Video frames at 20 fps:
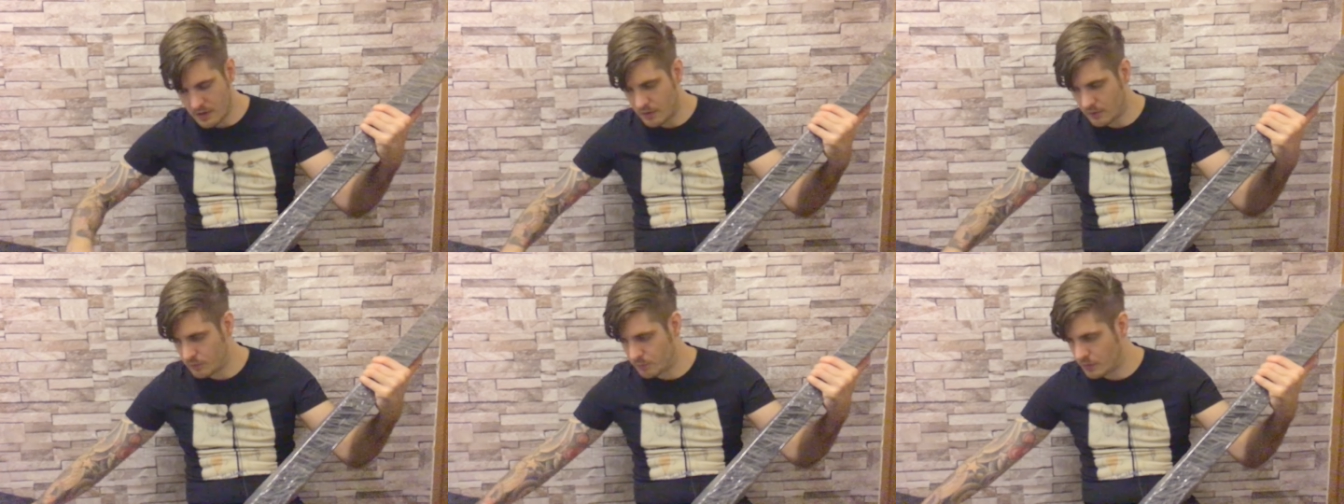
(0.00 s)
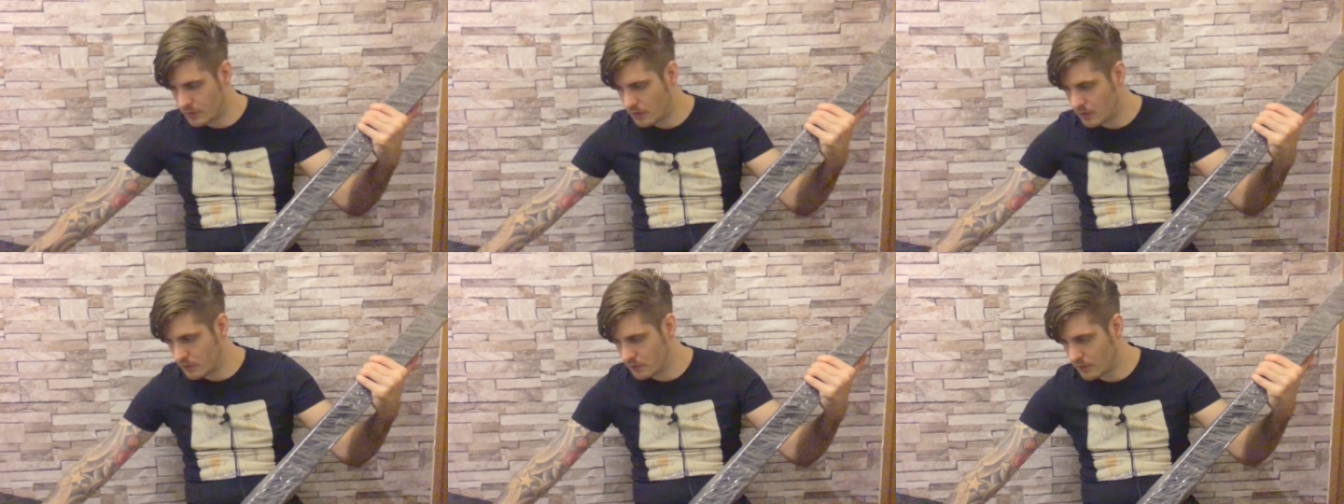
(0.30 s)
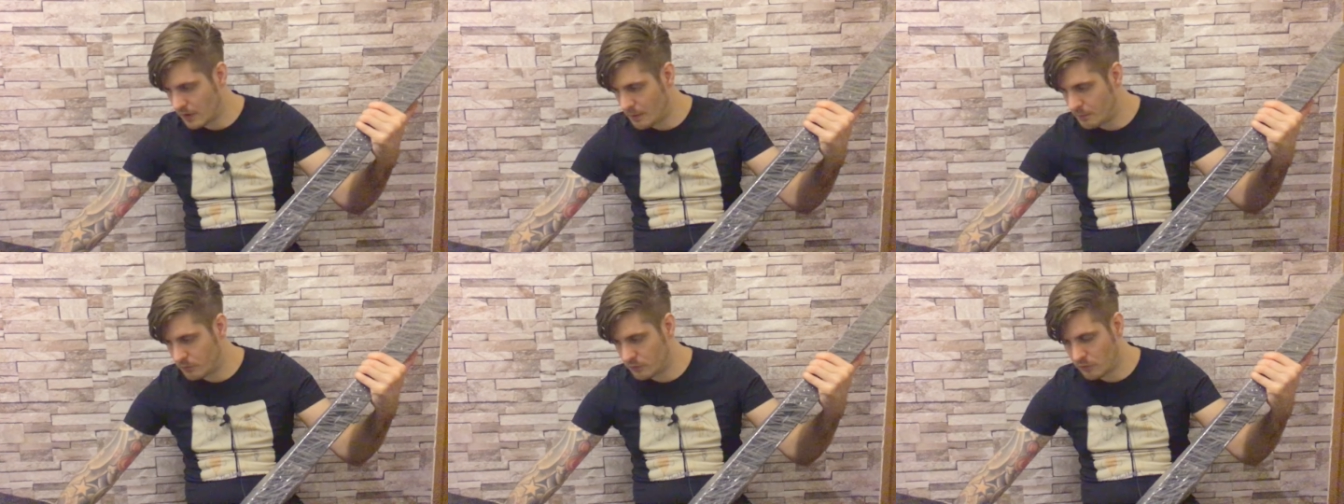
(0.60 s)
is because
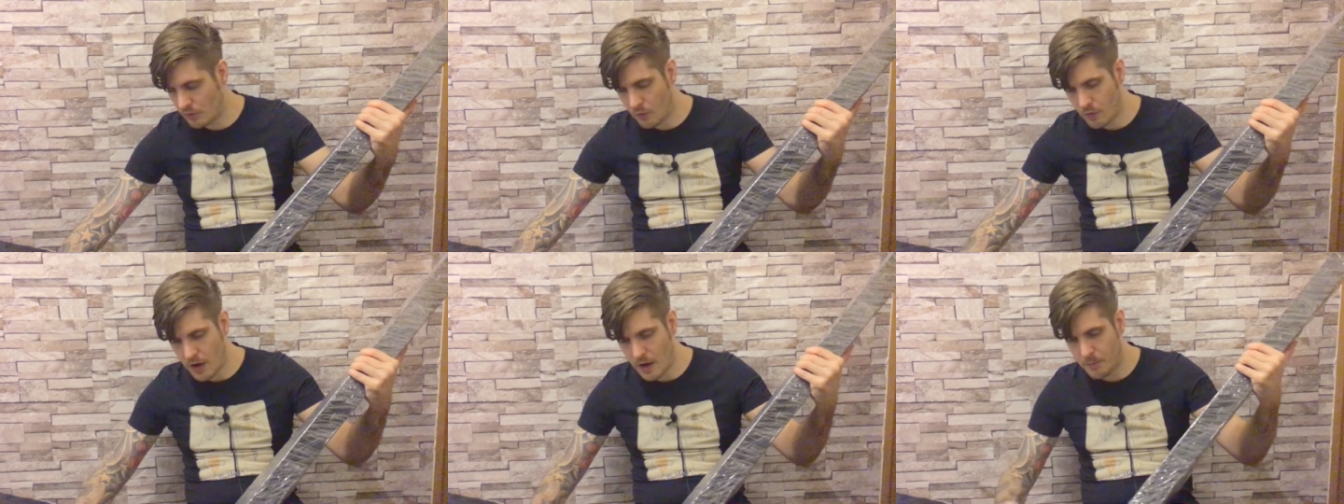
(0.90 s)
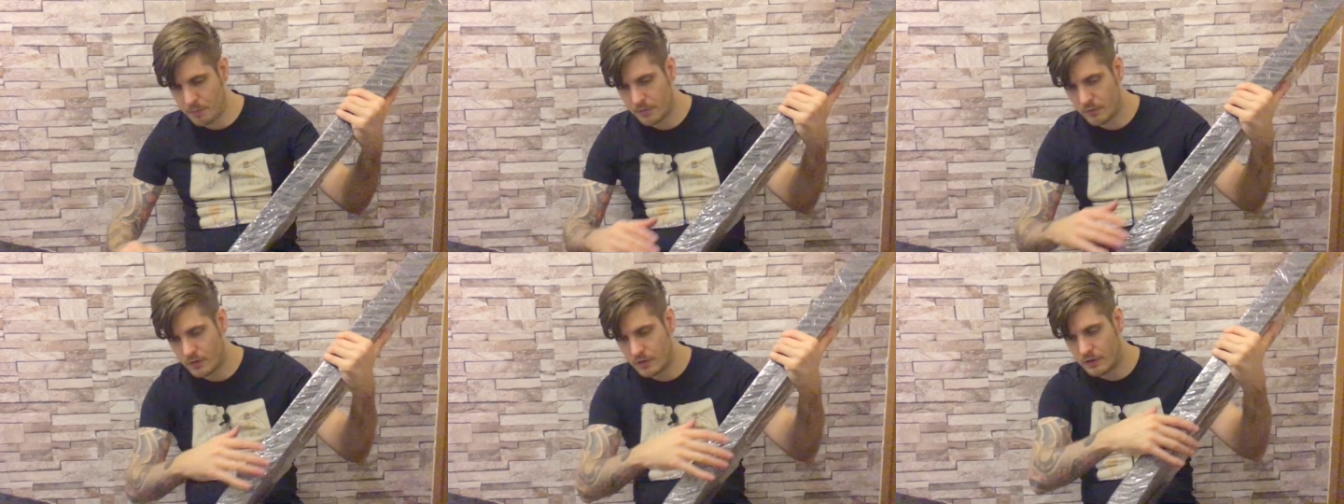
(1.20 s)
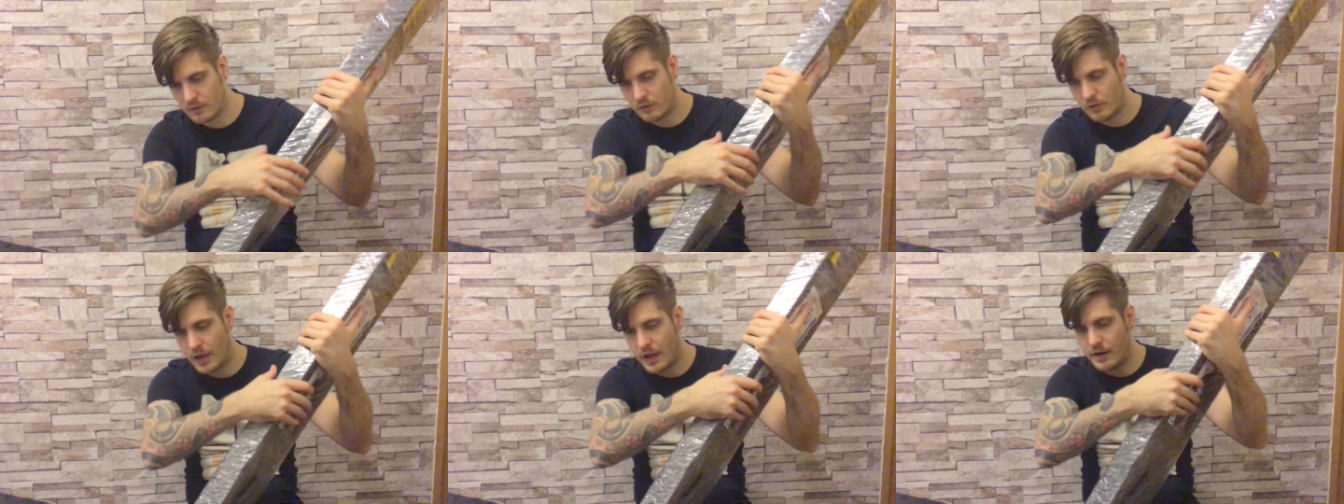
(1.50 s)
I'm so happy with
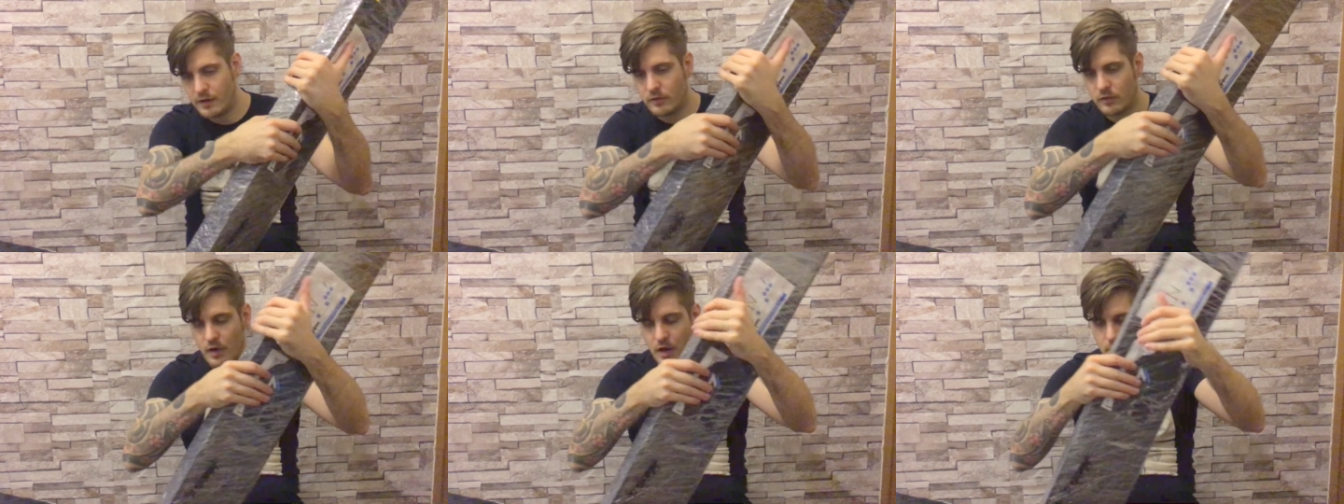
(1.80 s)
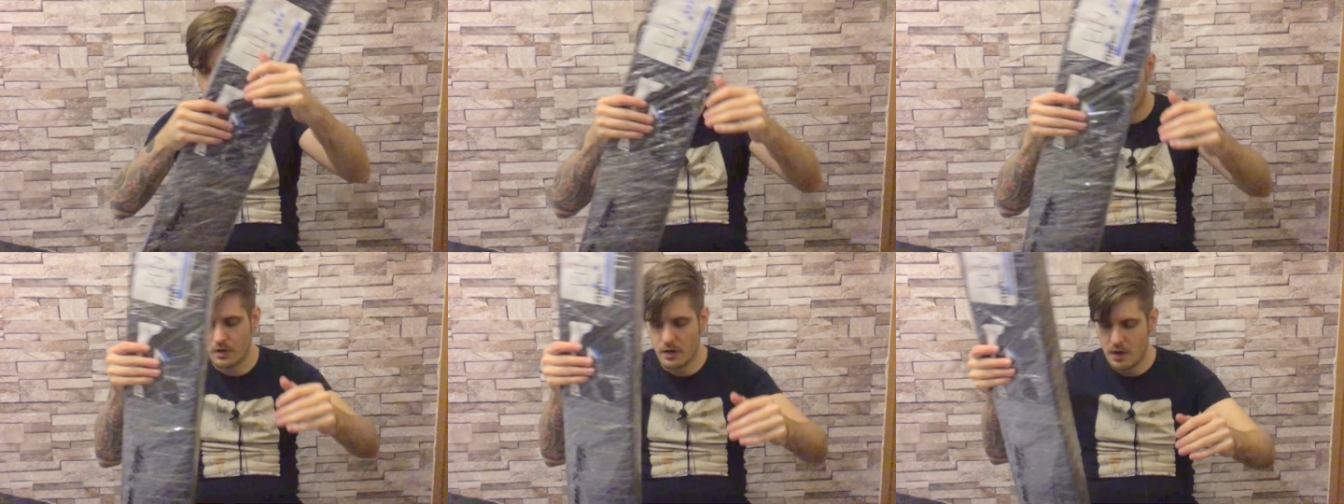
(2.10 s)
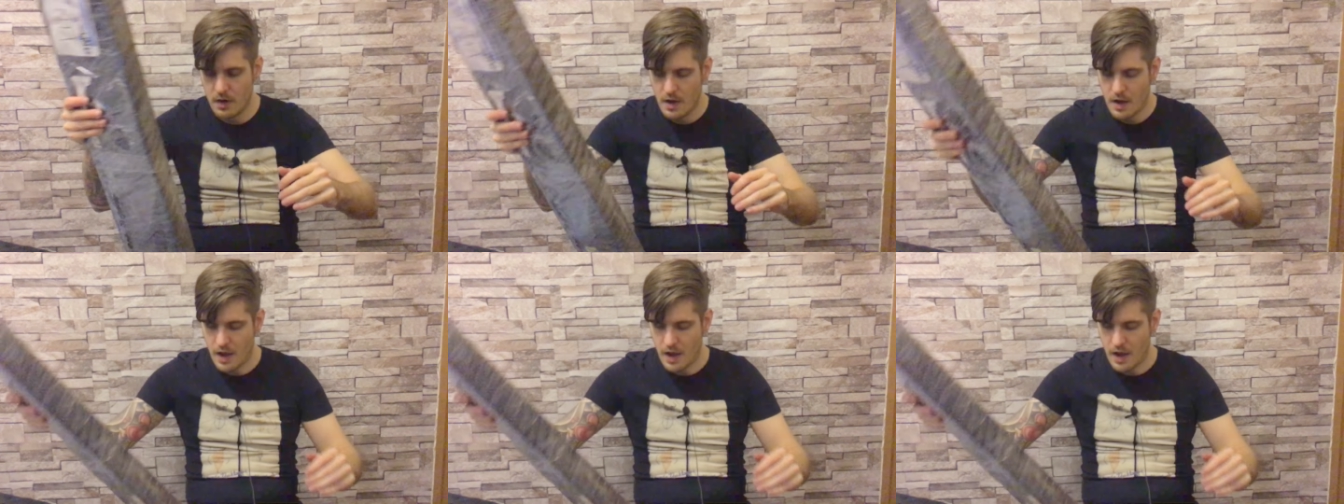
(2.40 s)
this lightsaber,